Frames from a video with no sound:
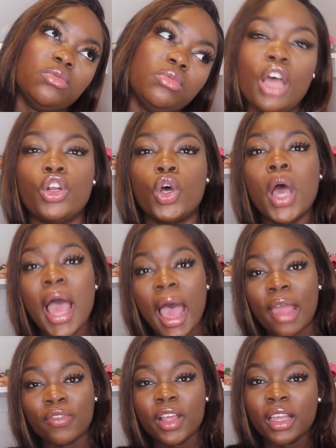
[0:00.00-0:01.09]
I don't know.
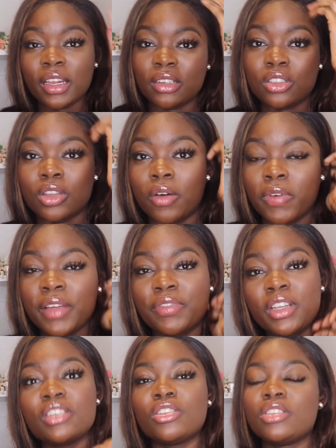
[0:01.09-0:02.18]
I feel like it is tall.
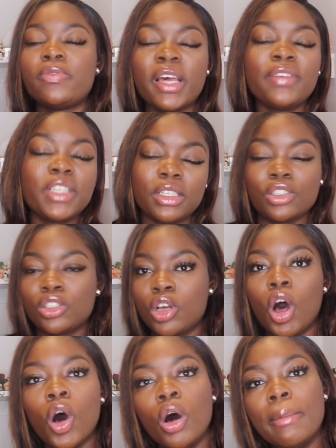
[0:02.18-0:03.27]
5'8 is
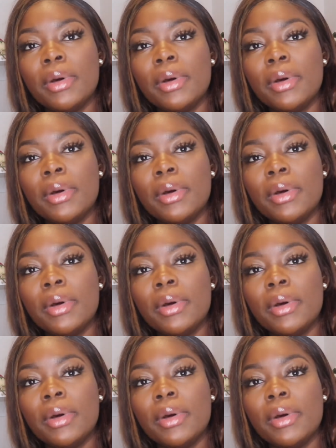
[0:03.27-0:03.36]
tall,